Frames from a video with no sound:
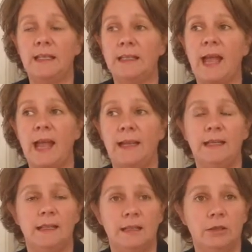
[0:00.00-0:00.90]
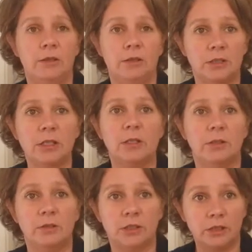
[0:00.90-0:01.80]
Is there anything you can
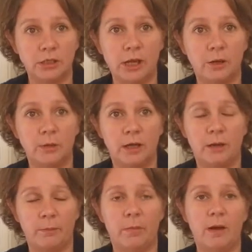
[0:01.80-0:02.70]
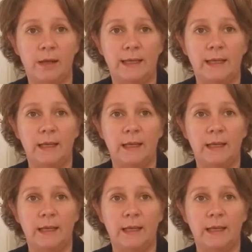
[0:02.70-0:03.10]
do to lower my